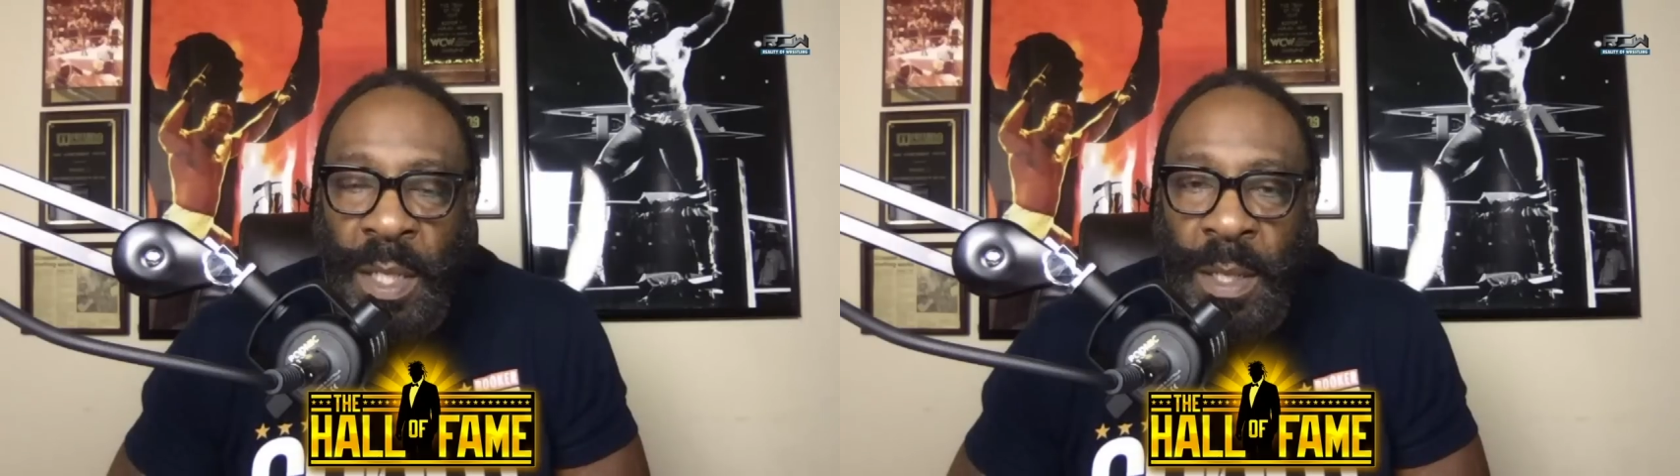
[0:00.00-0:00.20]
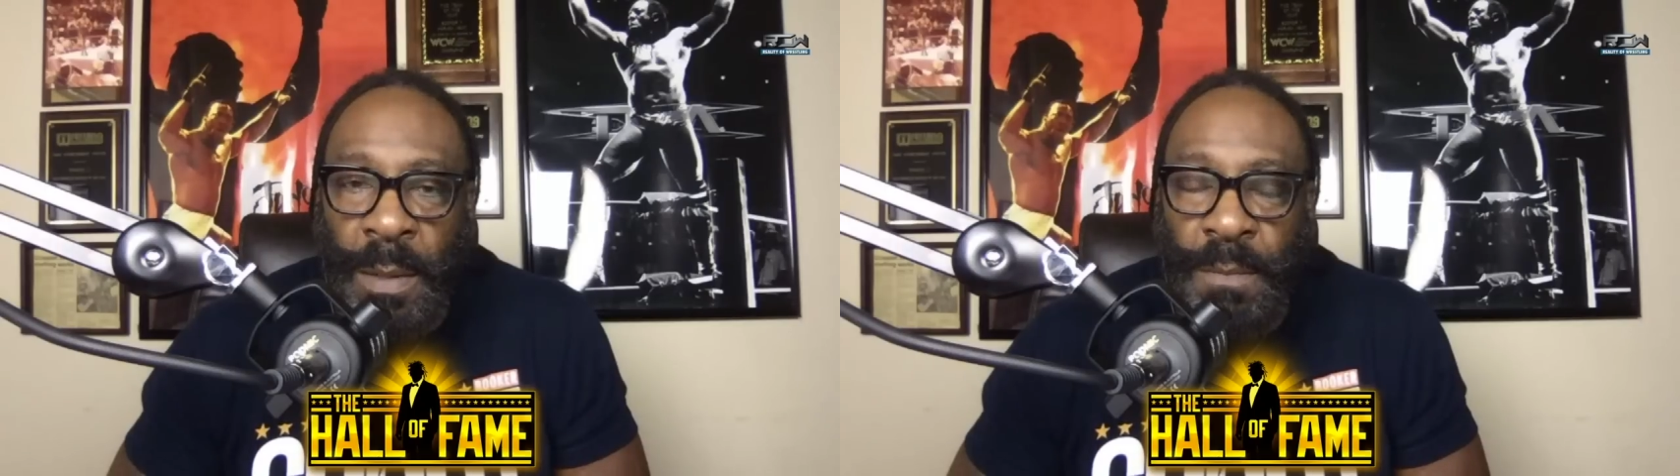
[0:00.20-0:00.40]

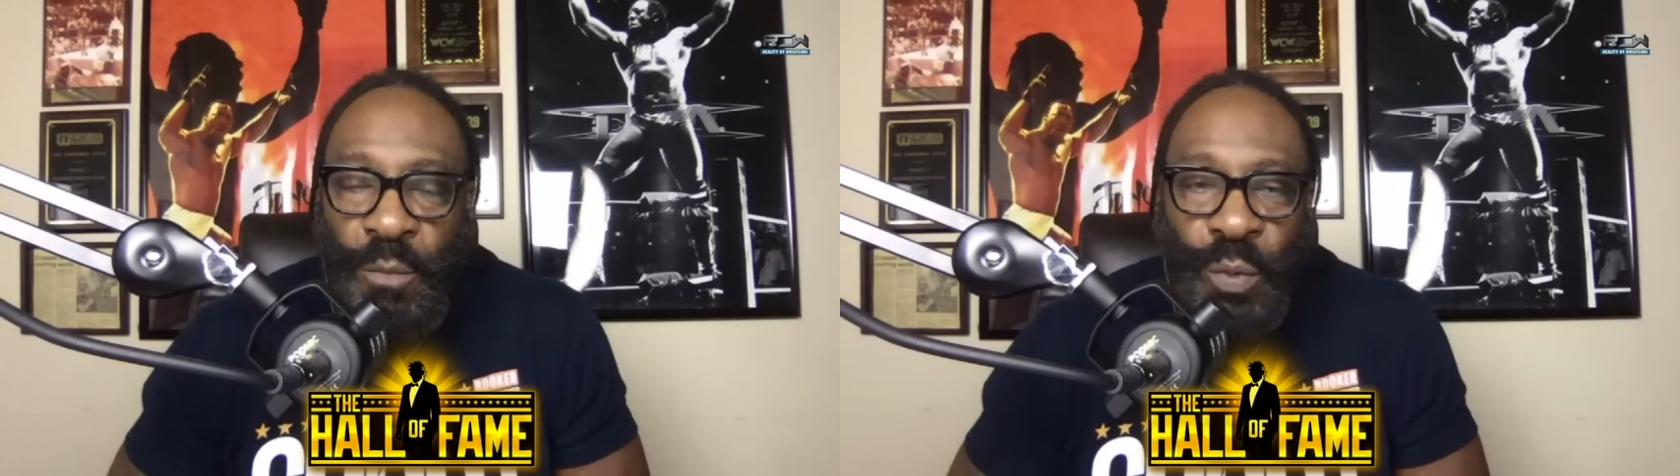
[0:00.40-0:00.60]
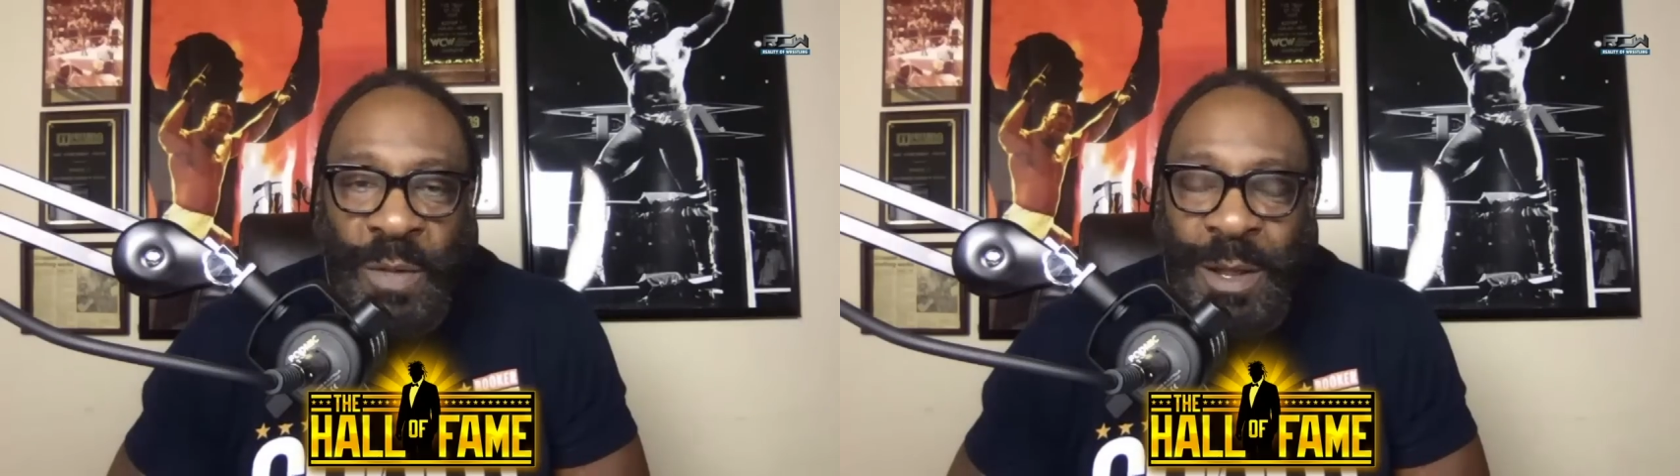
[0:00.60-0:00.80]
Um,
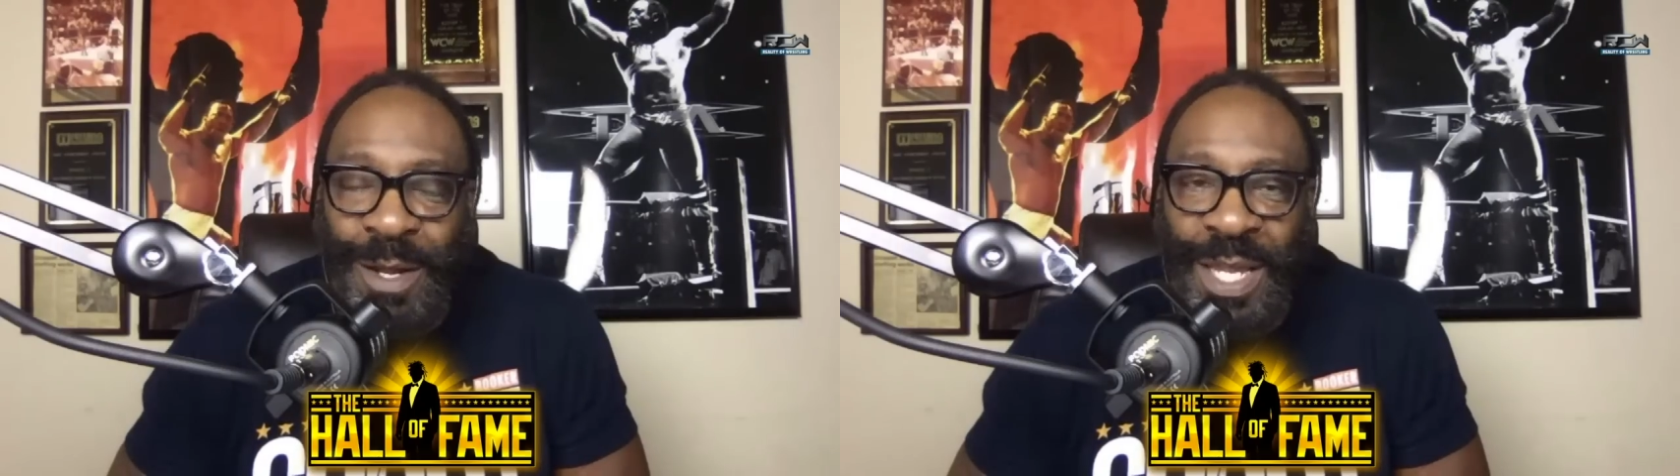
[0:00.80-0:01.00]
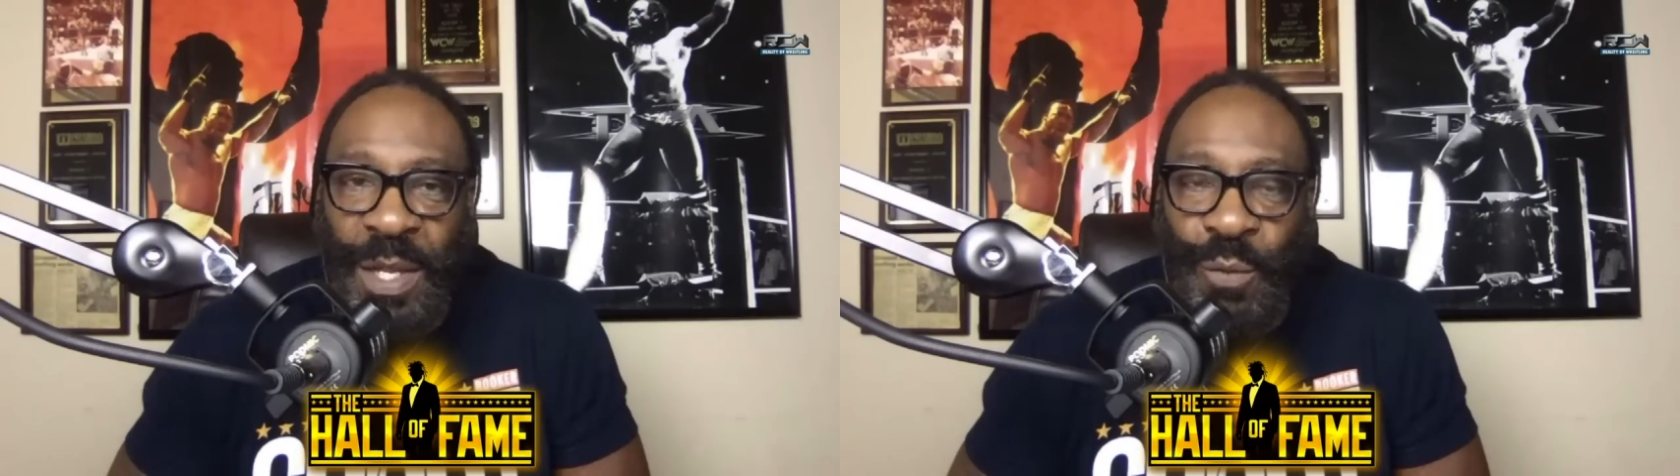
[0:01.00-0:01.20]
there
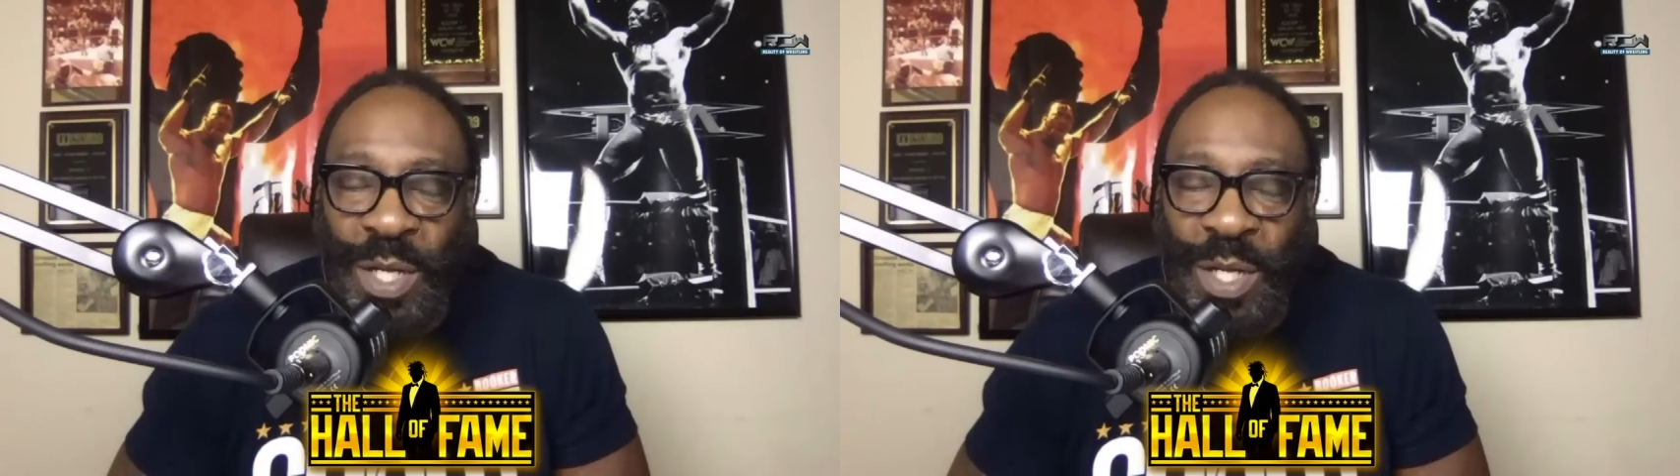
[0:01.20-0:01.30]
again,